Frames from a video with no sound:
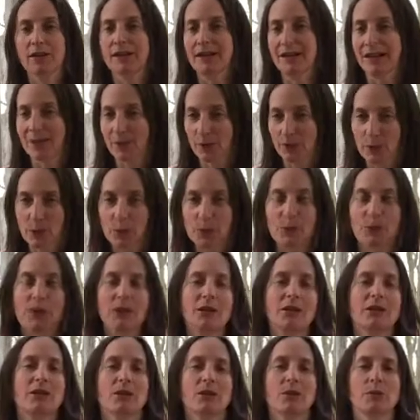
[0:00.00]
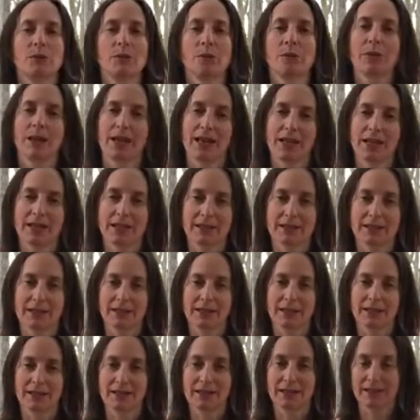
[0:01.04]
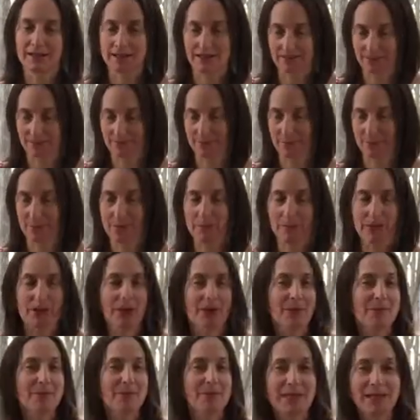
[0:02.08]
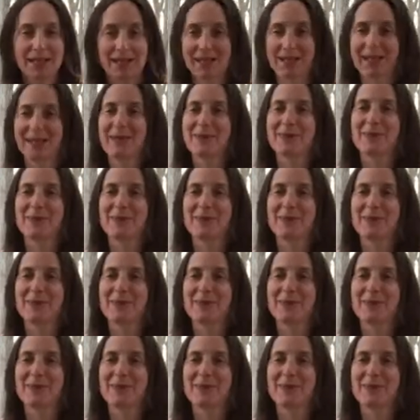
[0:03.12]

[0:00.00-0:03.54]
it will bring you to a place, maybe not immediately,